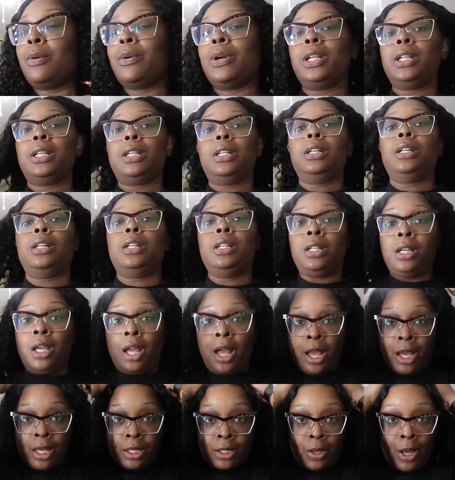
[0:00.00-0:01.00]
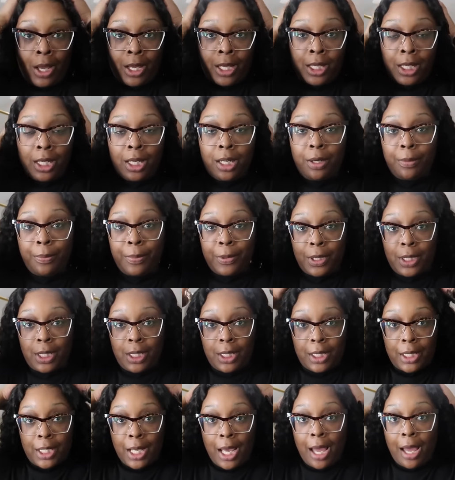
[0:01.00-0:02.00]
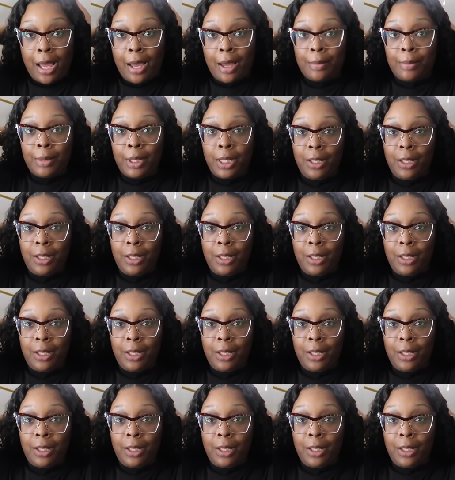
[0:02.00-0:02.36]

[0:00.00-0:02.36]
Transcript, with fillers: already done, so I can get up at this time,